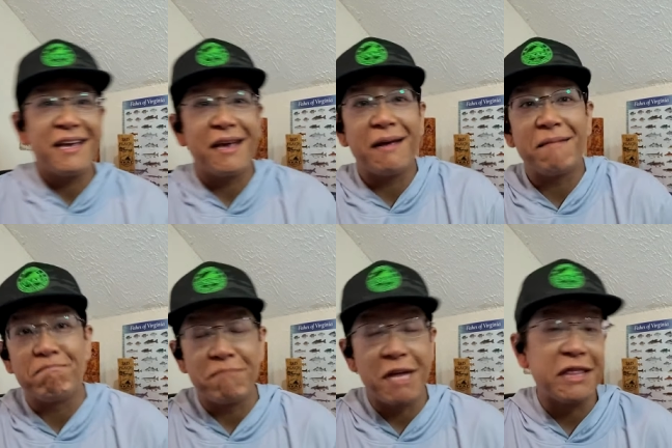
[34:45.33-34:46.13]

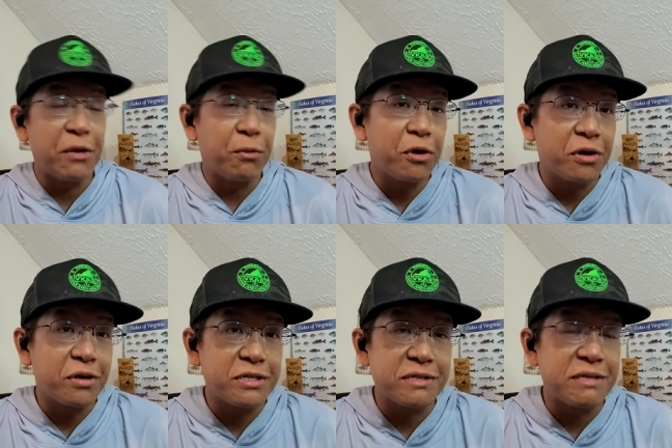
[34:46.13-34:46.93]
and and they were,
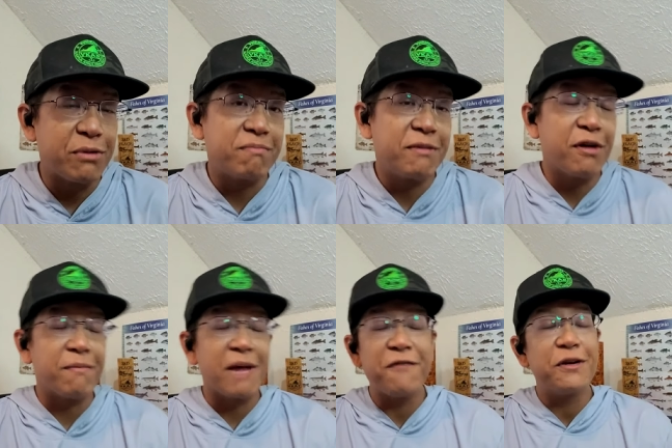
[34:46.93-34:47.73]
because they're you know
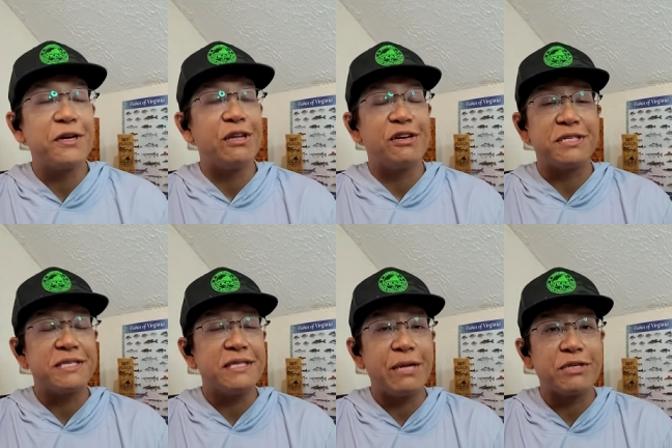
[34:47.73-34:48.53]
I figured that
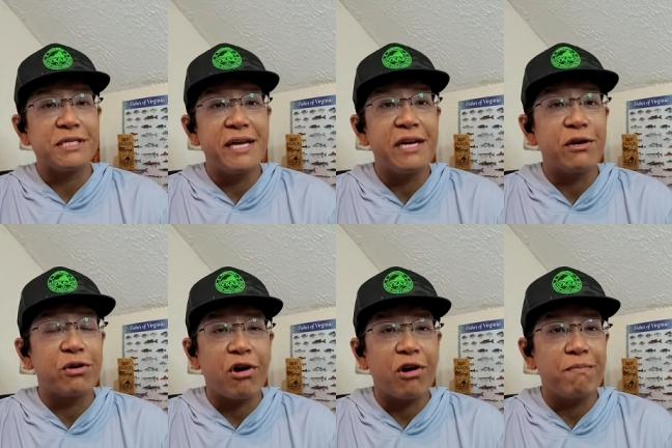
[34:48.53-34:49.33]
they were snakehead or
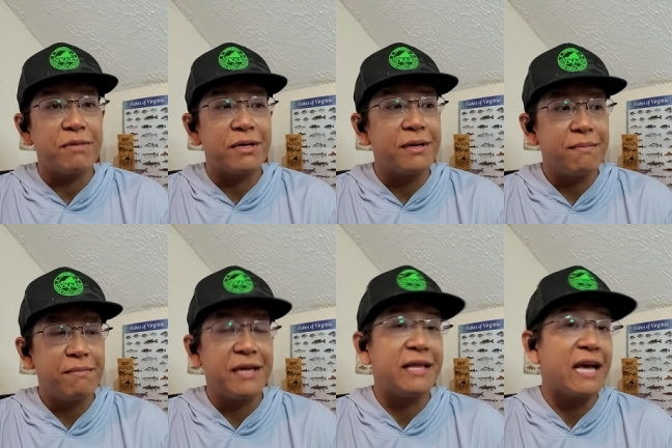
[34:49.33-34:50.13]
carp, but
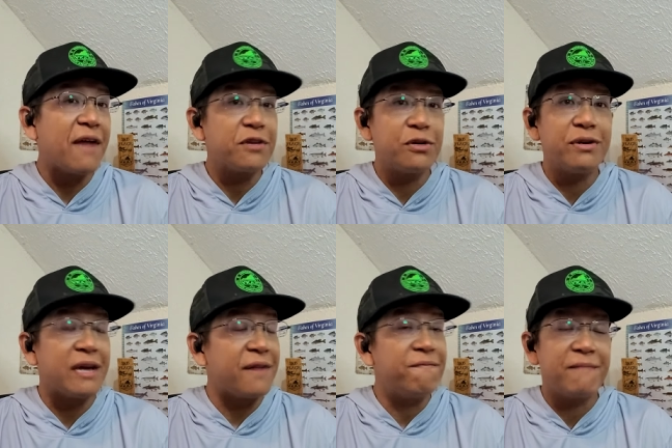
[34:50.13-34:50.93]
being in the afternoon,
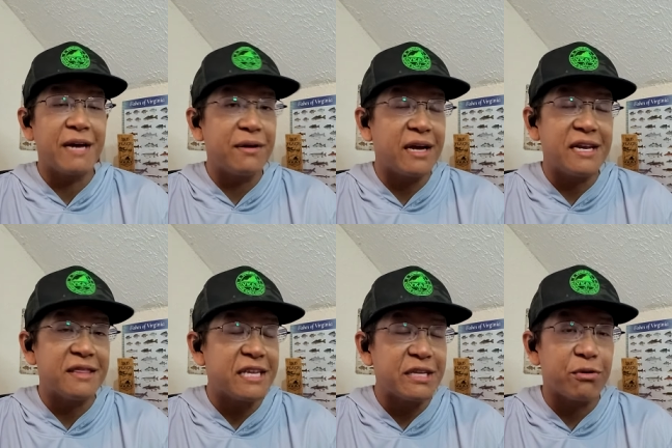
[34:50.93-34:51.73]
I I, I
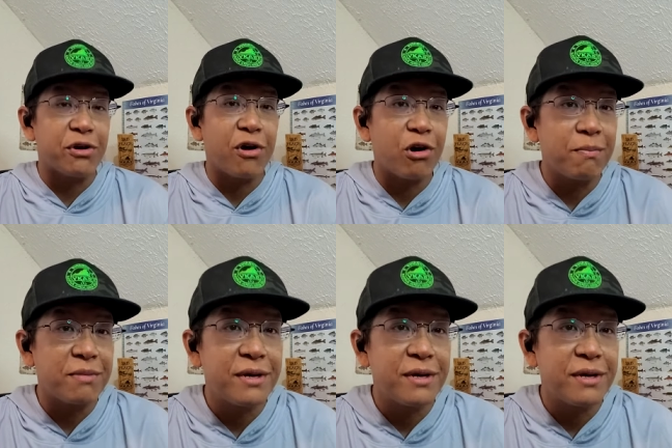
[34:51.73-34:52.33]
didn't think they were a carp.